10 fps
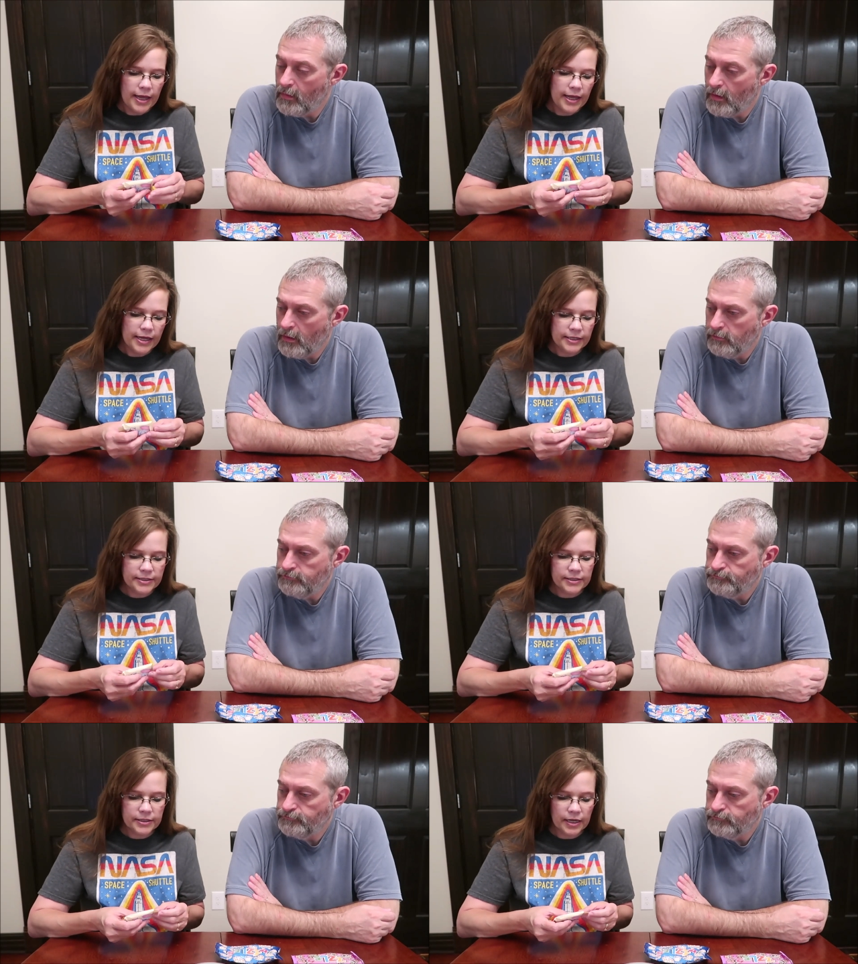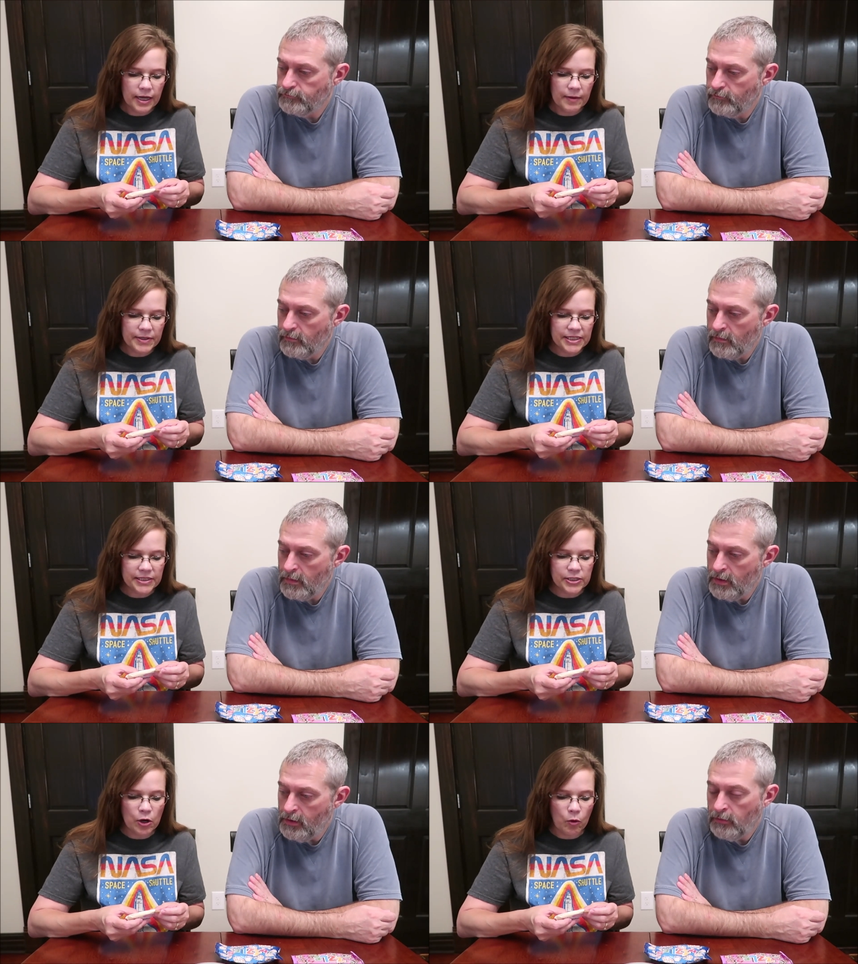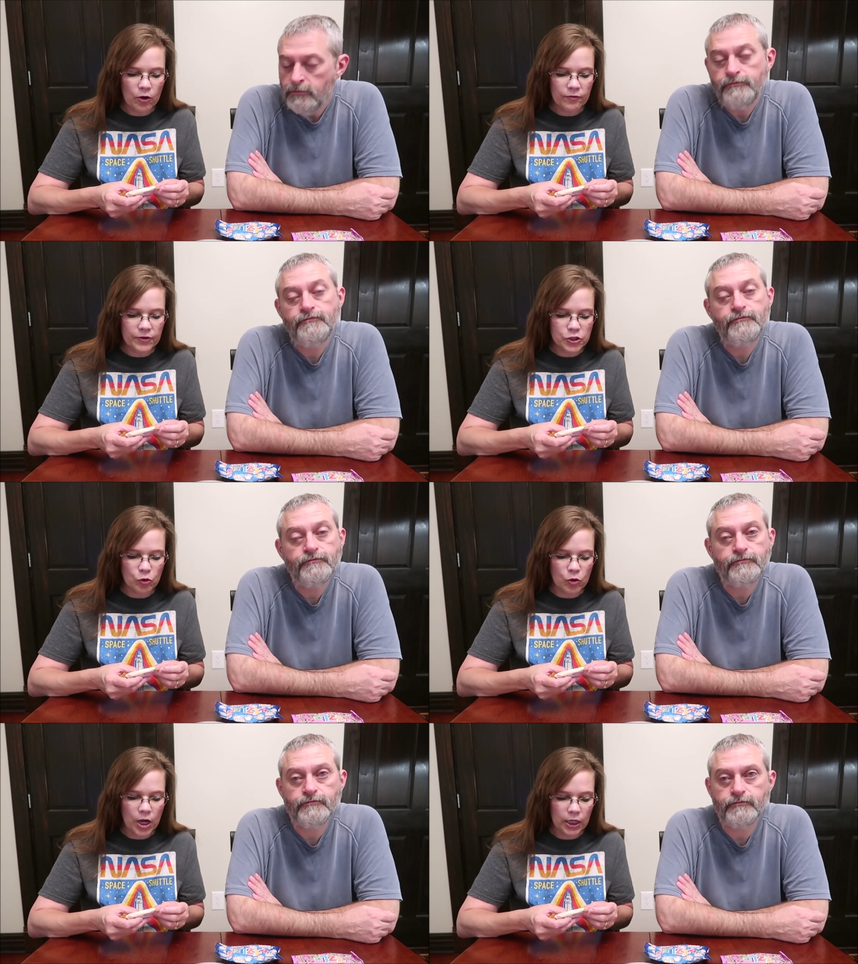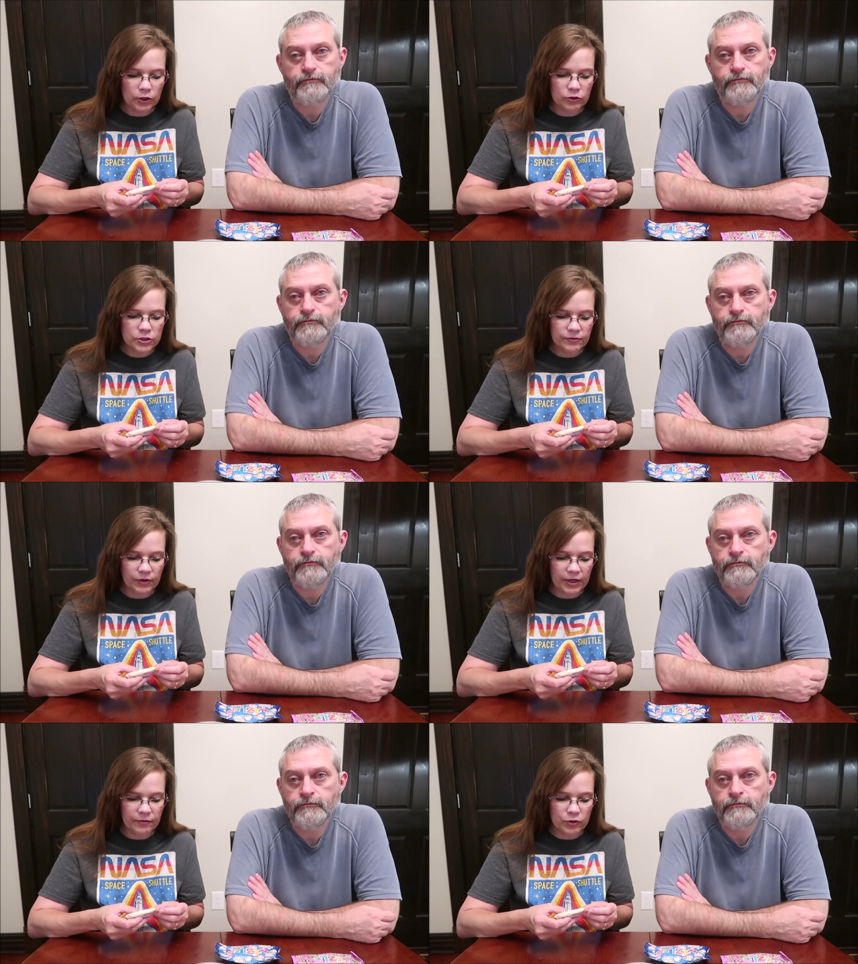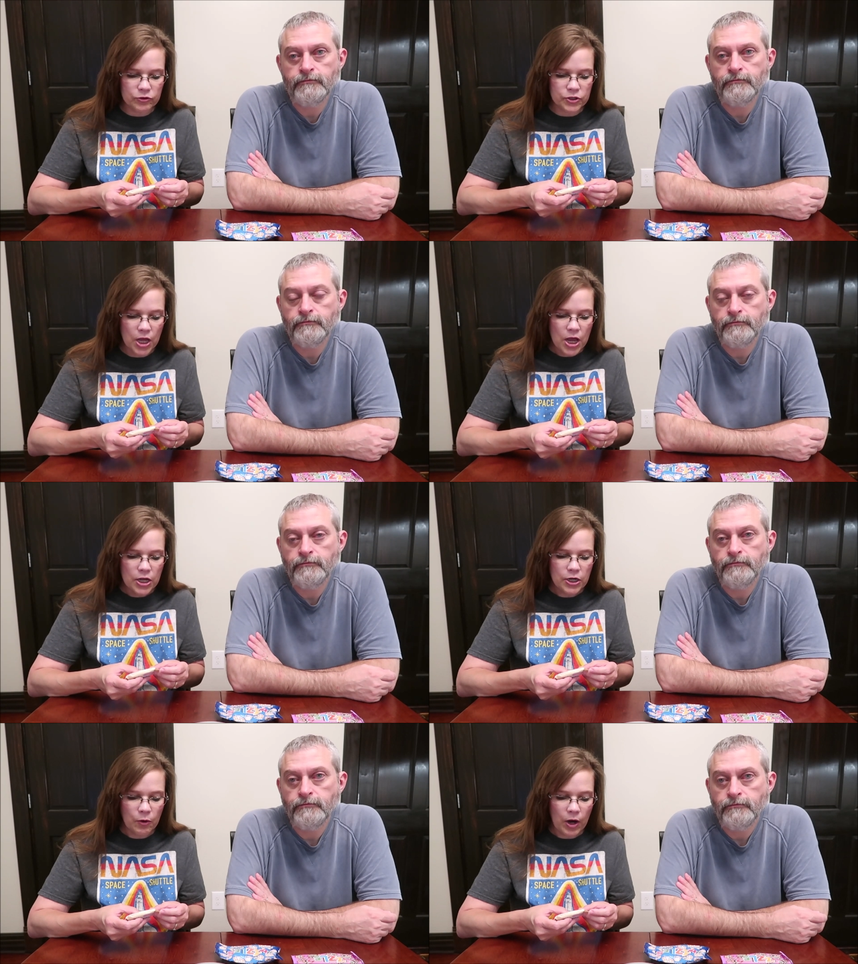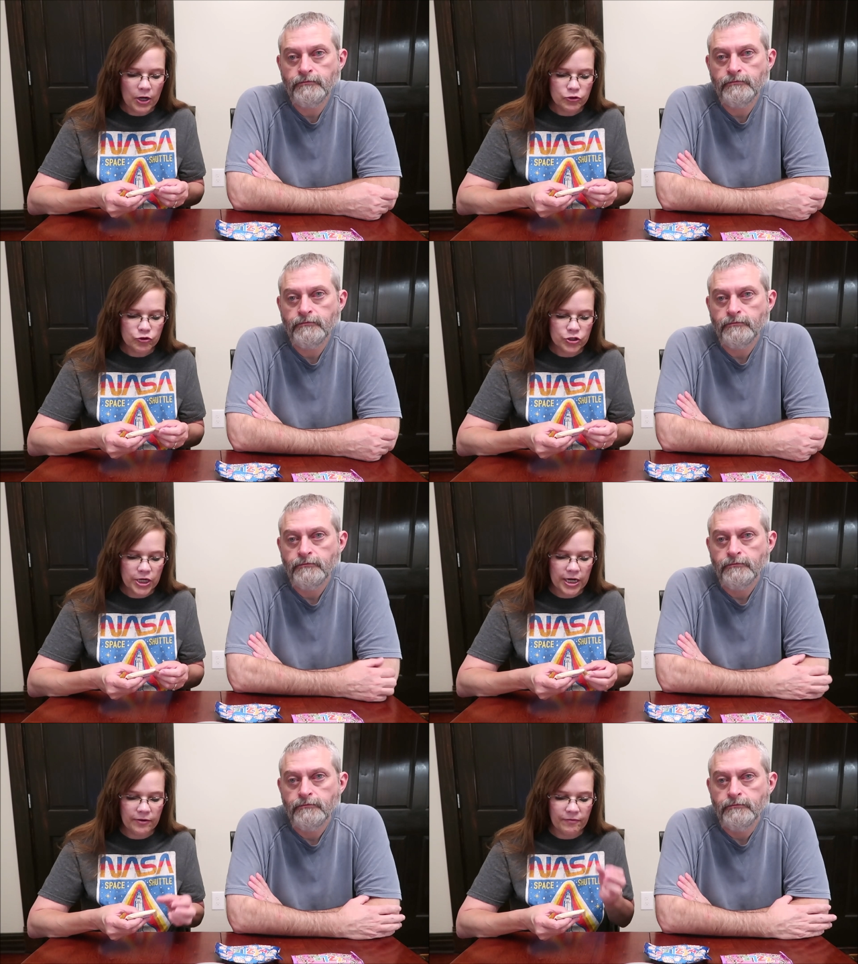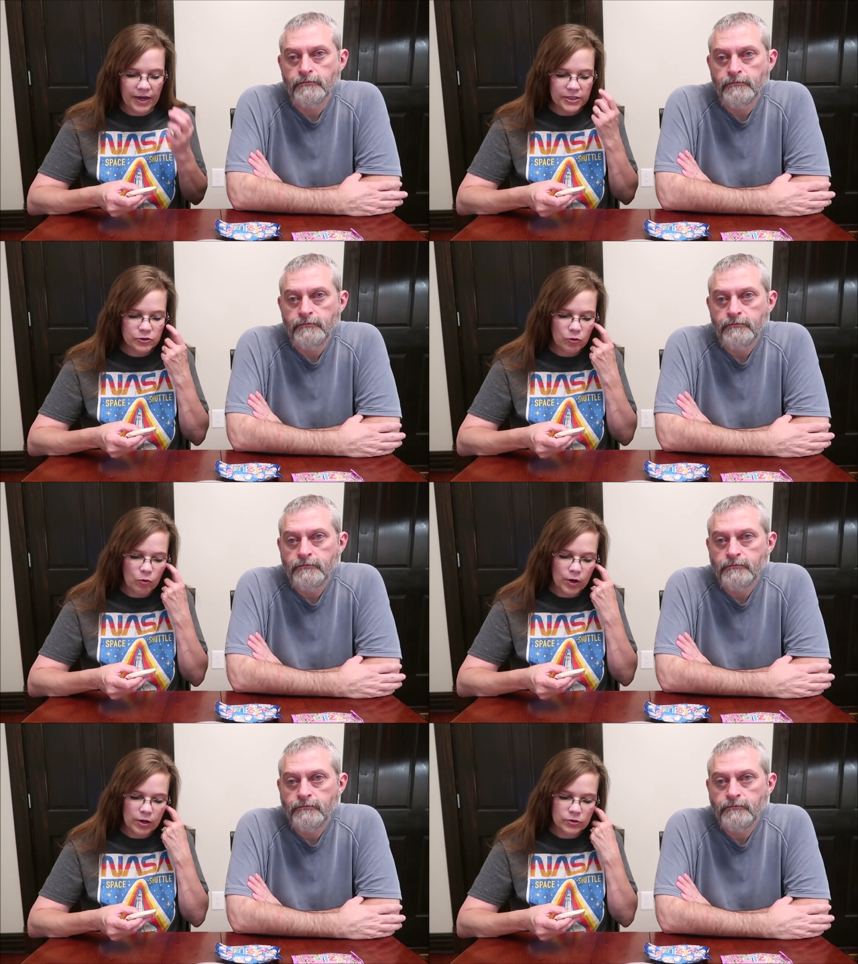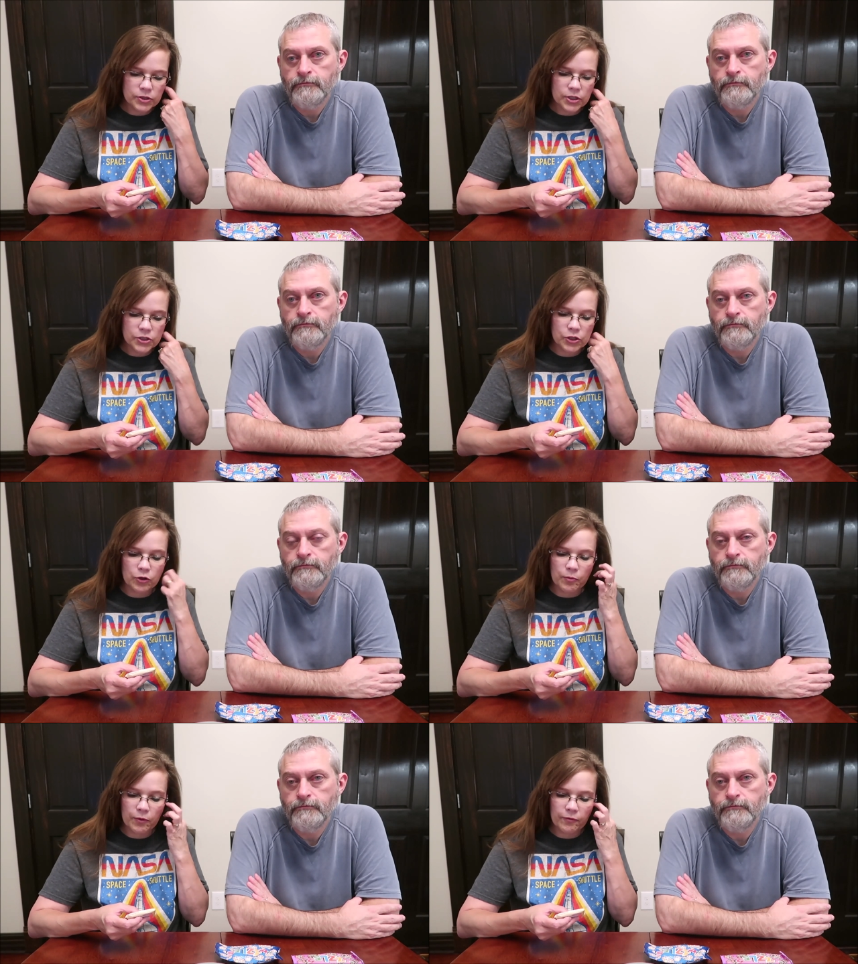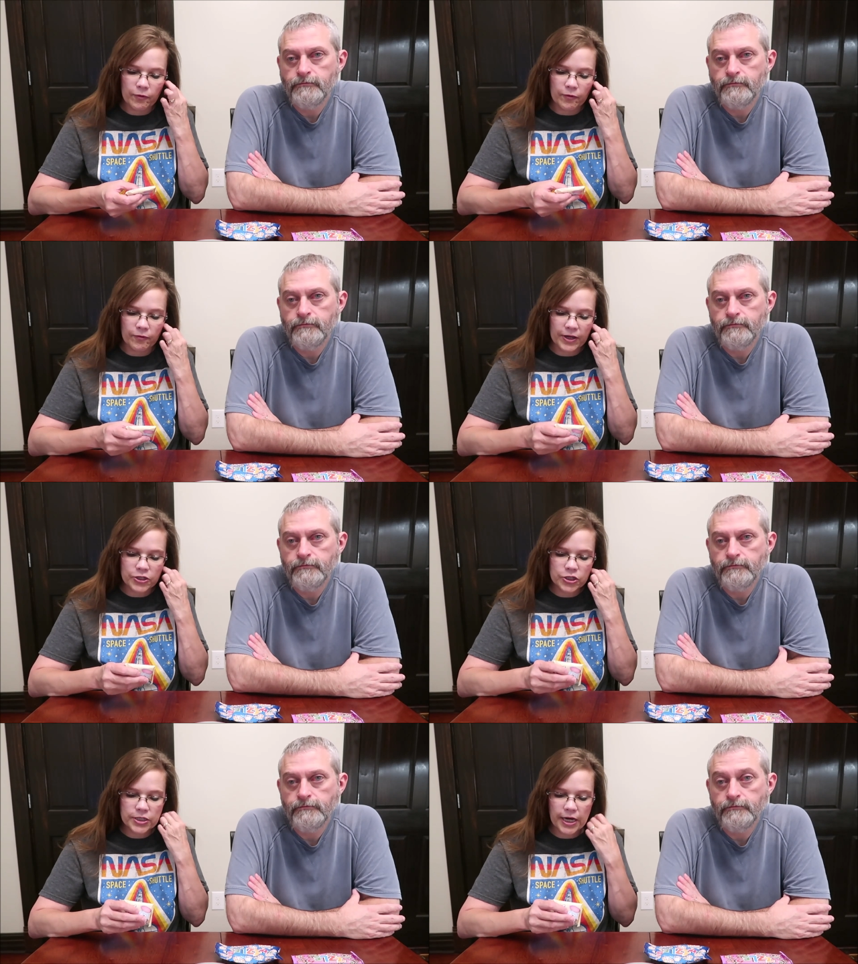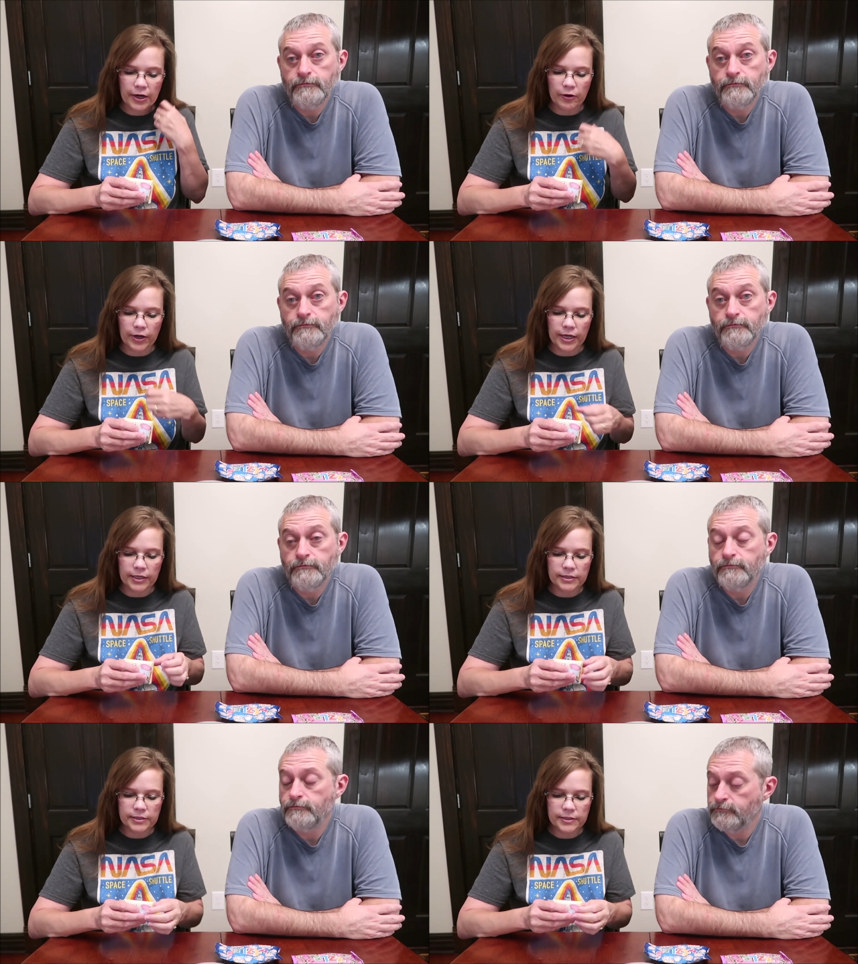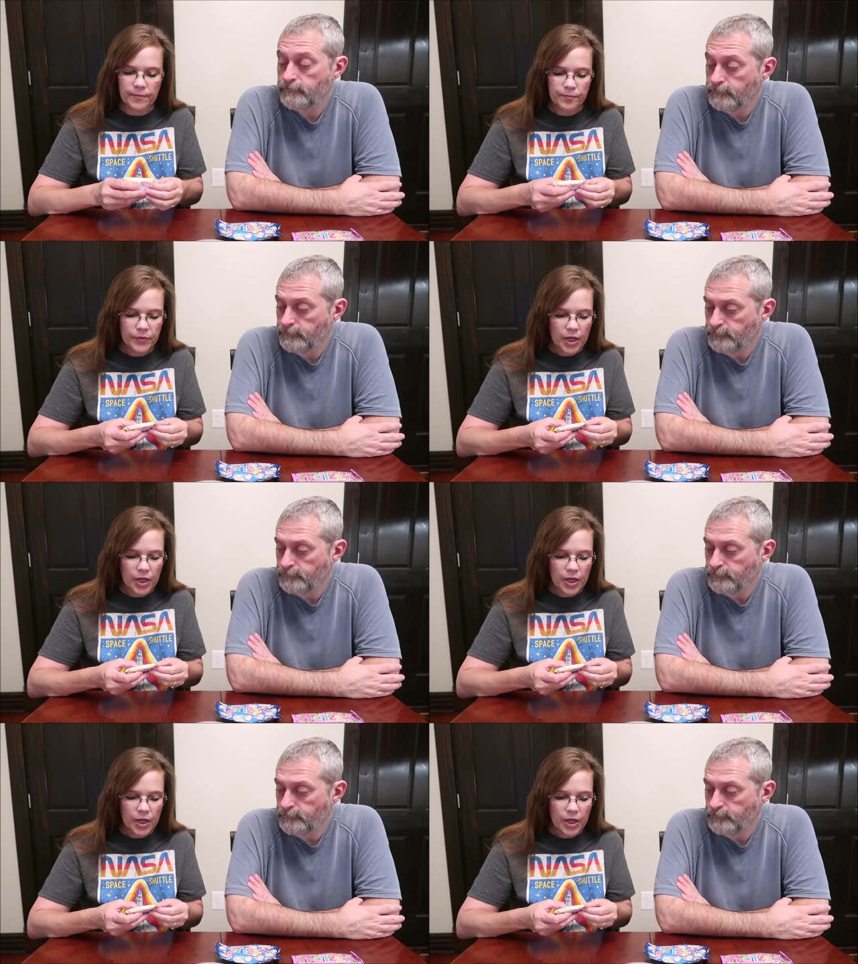Speaker 1: It, uh, it says no artificial colors, flavors, no hydrogenated fats or oils, suitable for vegetarians.